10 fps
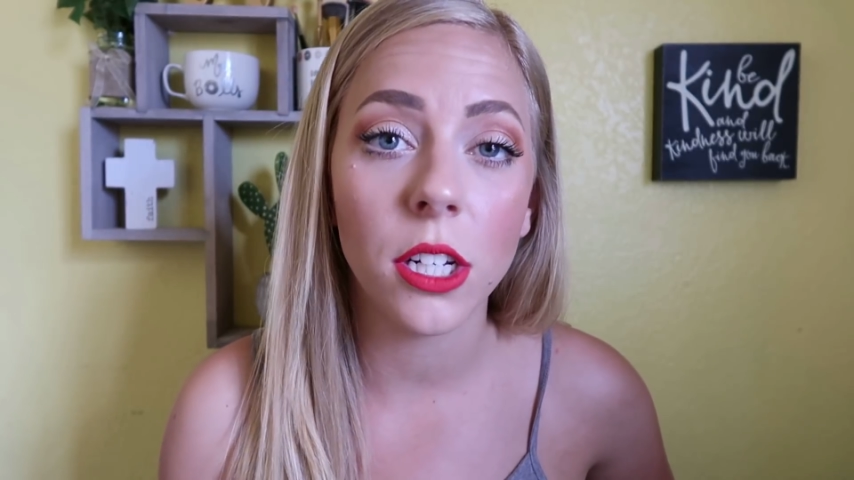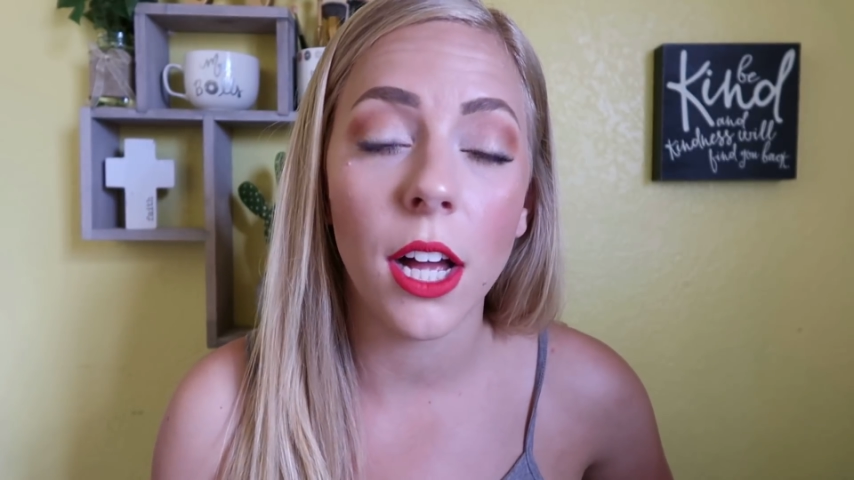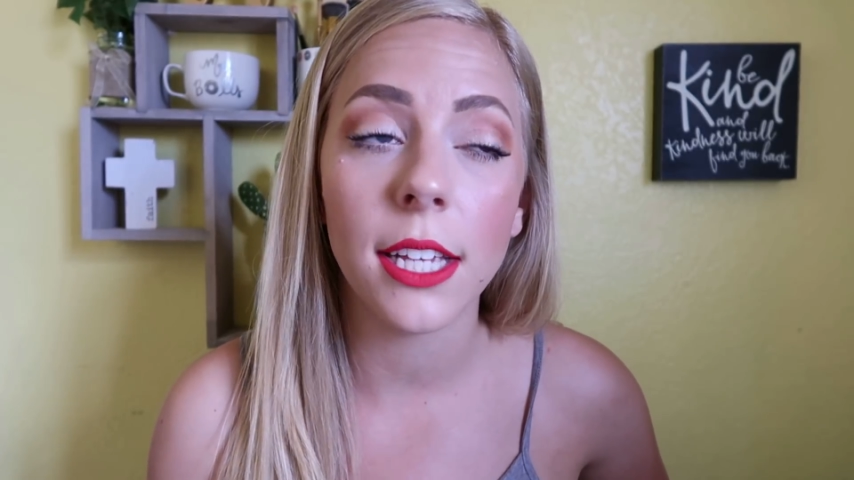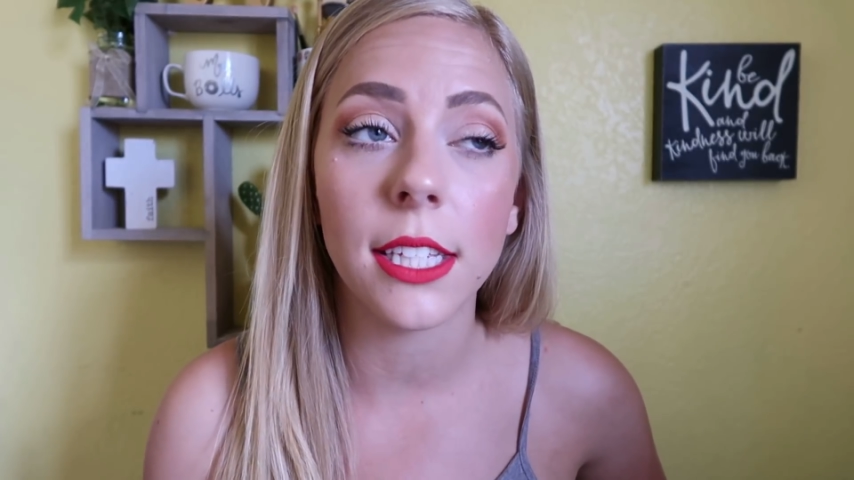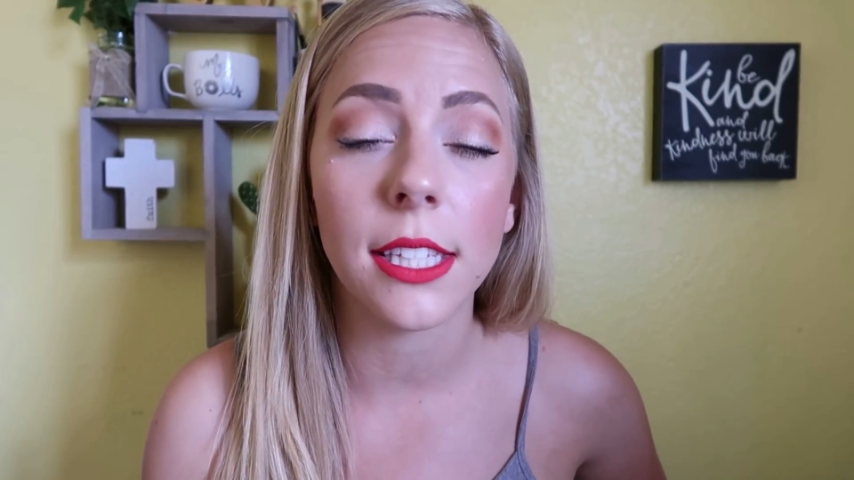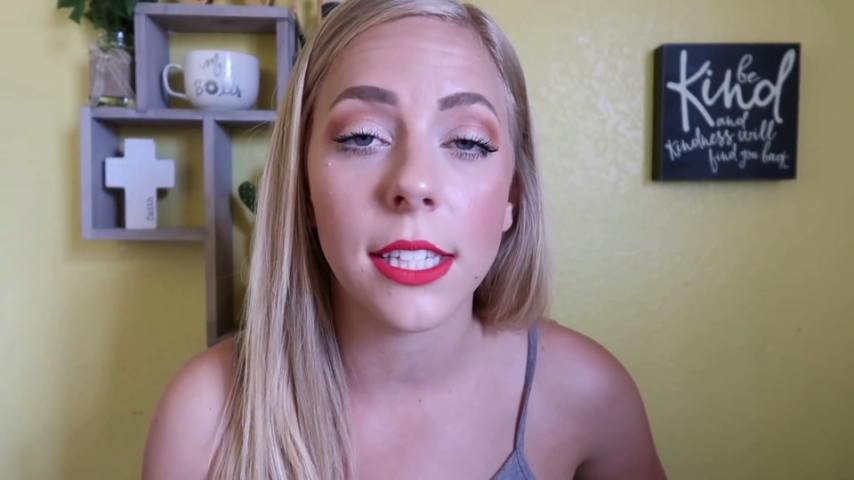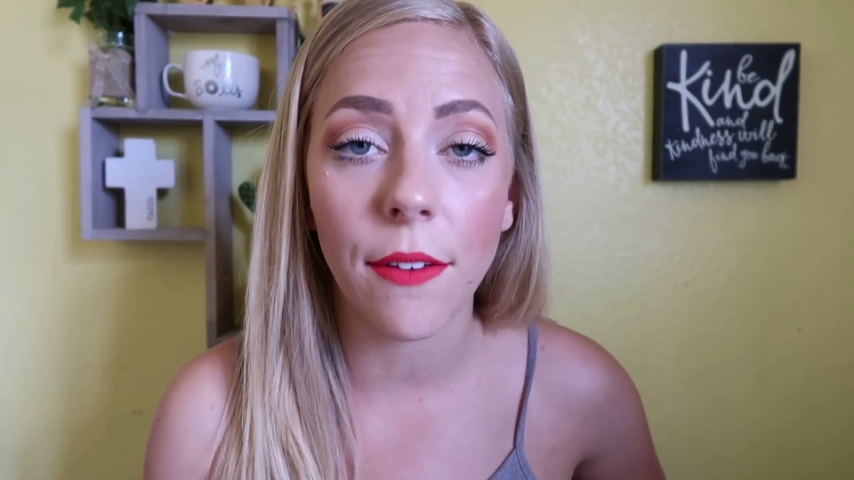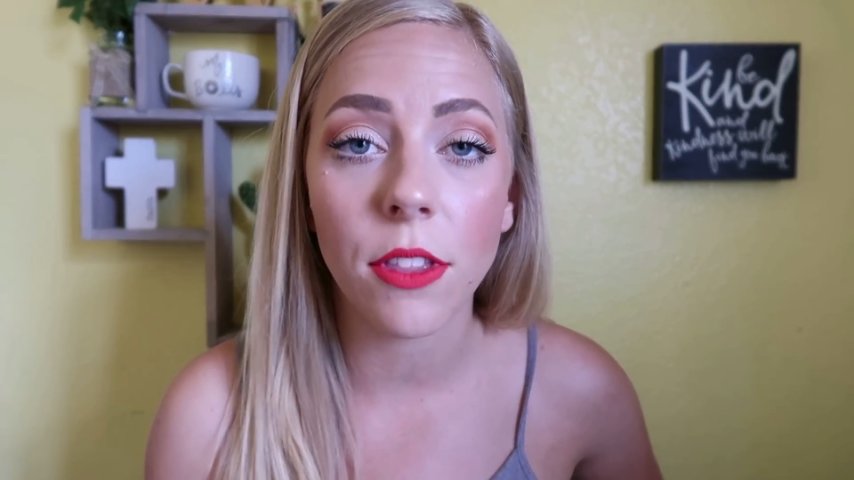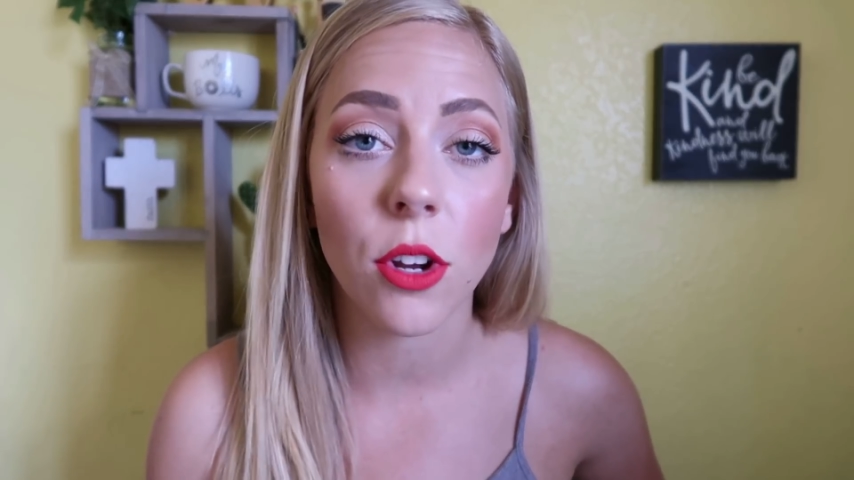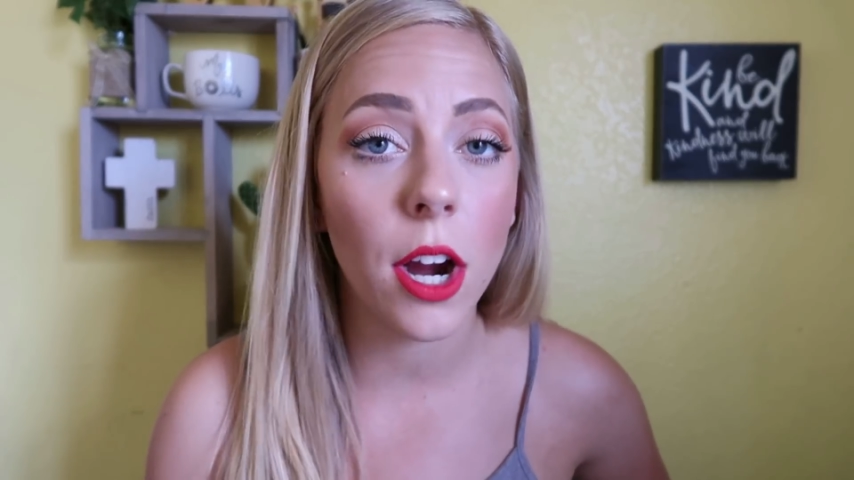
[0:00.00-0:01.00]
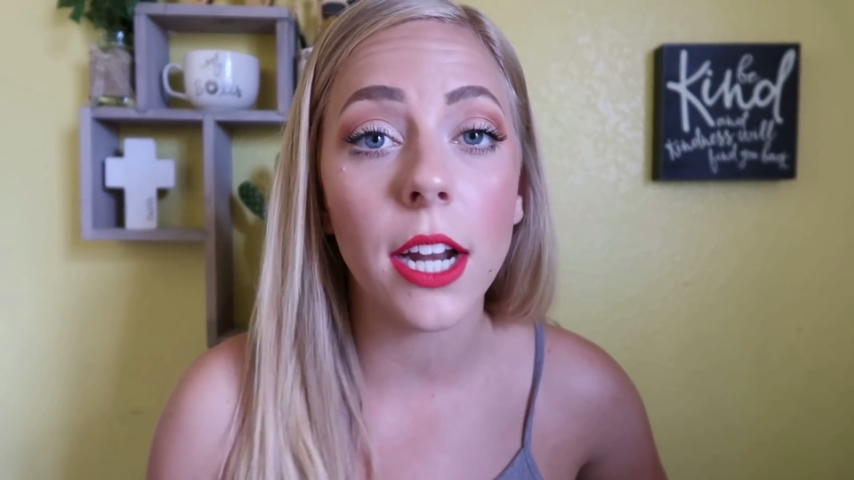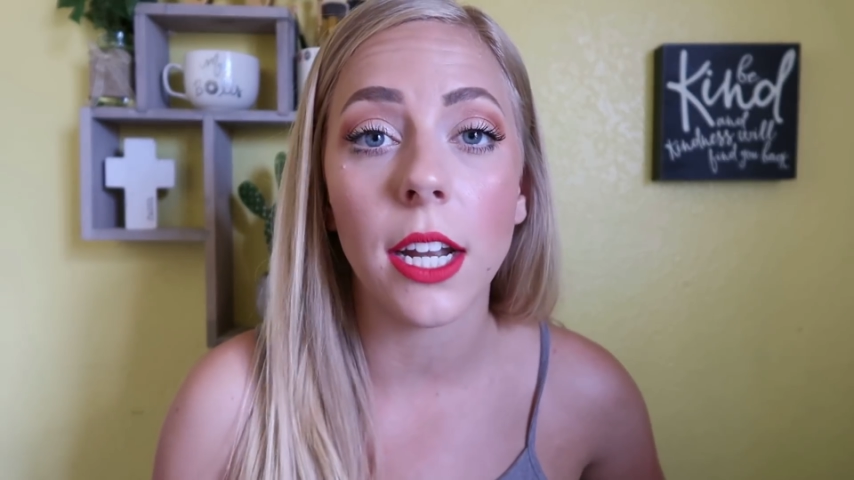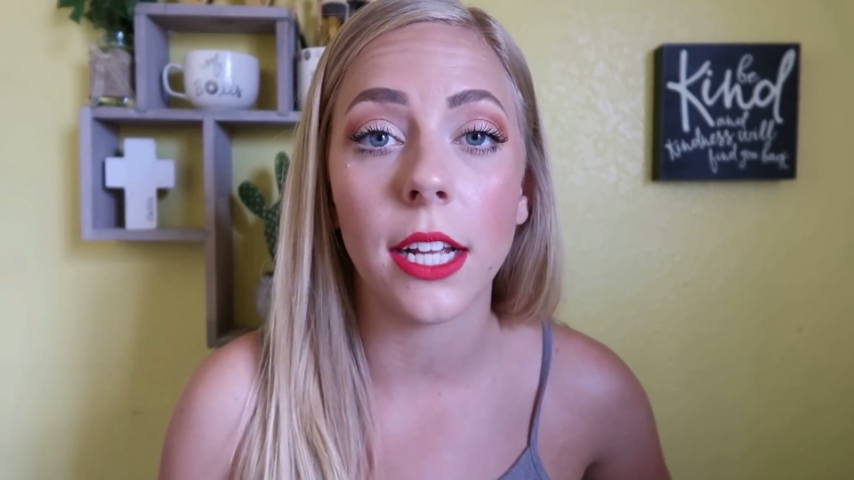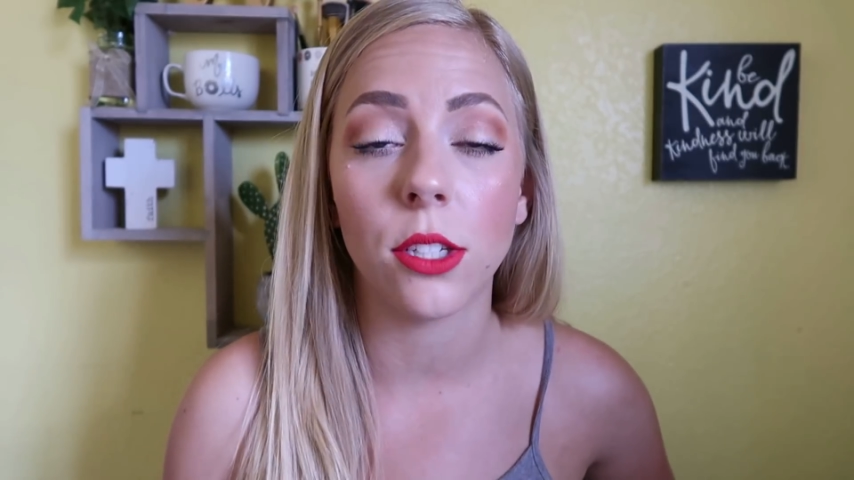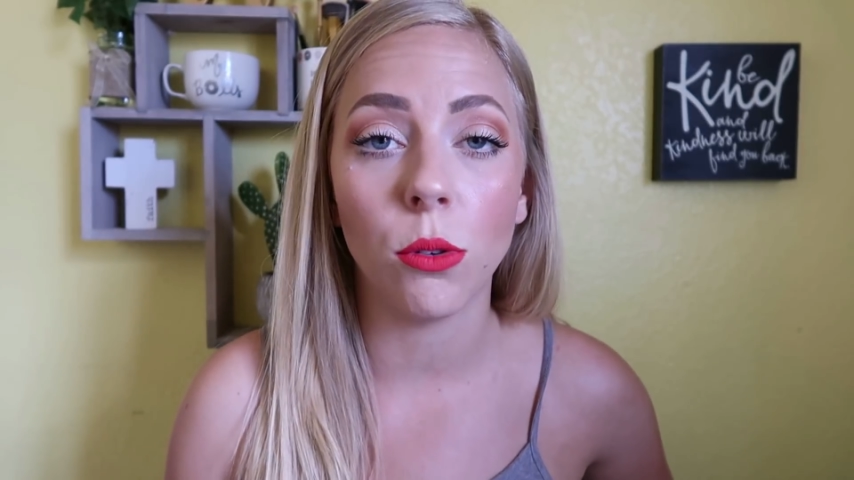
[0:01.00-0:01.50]
class in 7th grade,
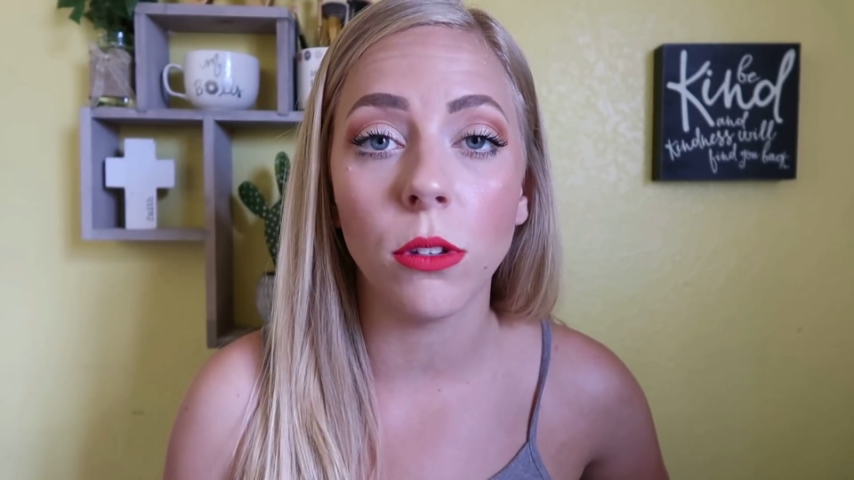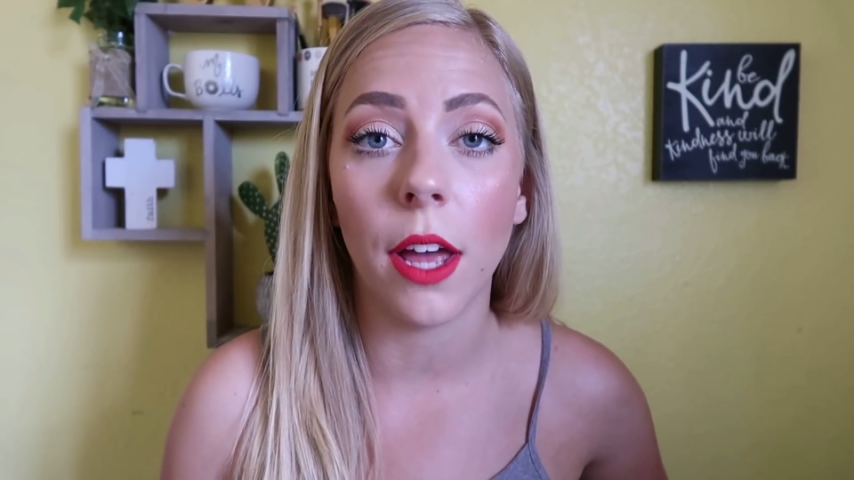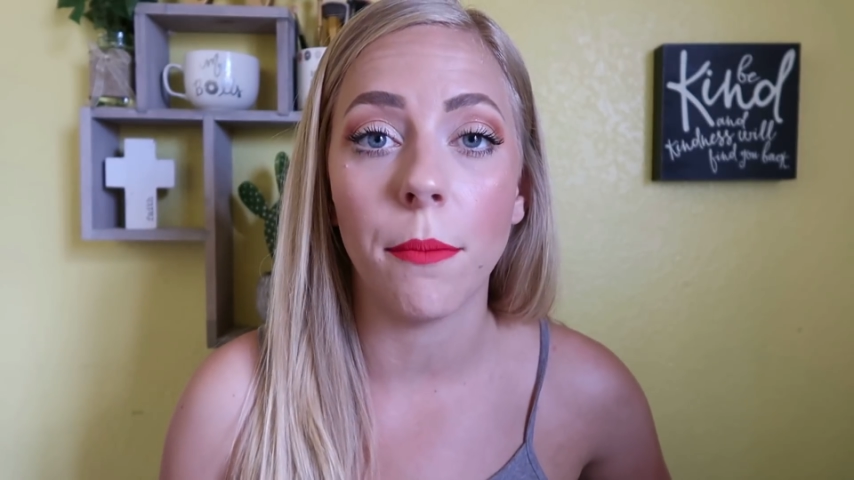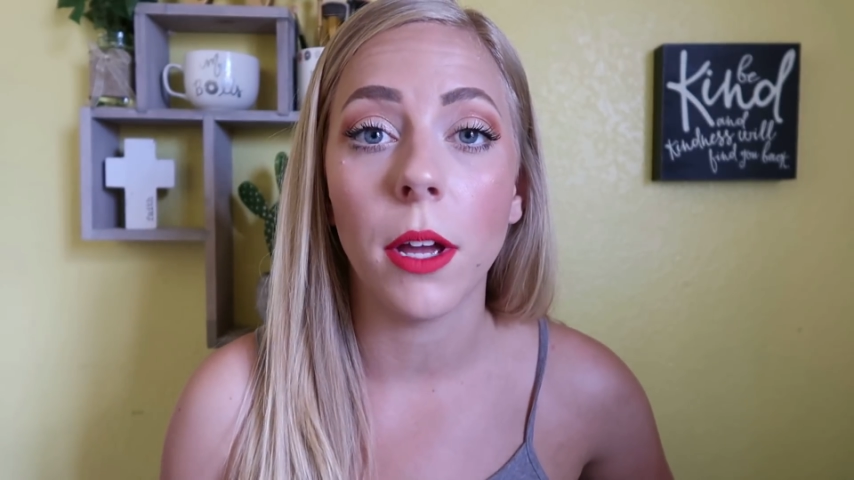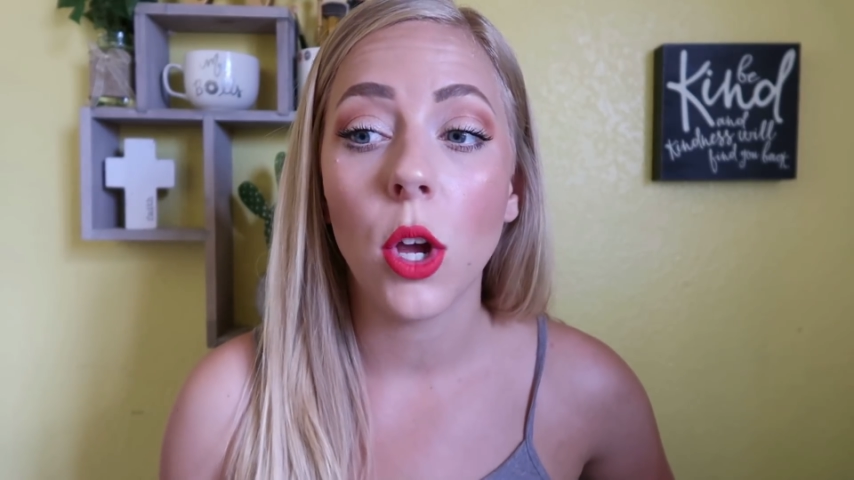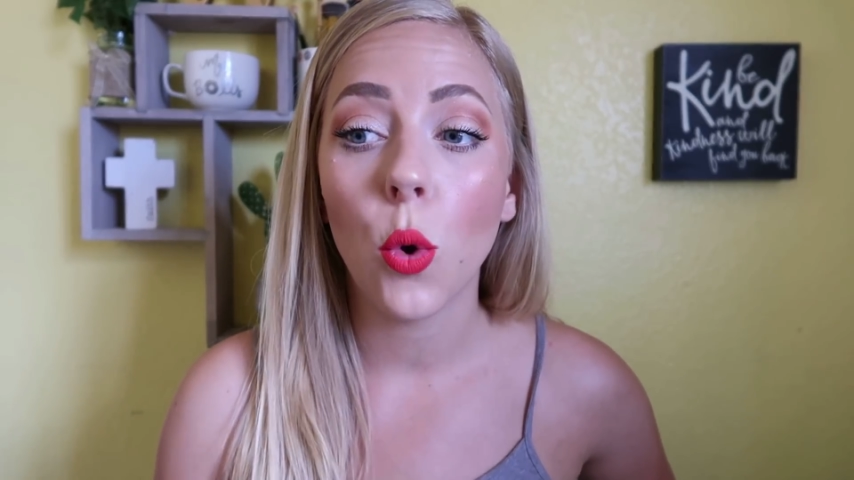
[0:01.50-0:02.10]
and I told them,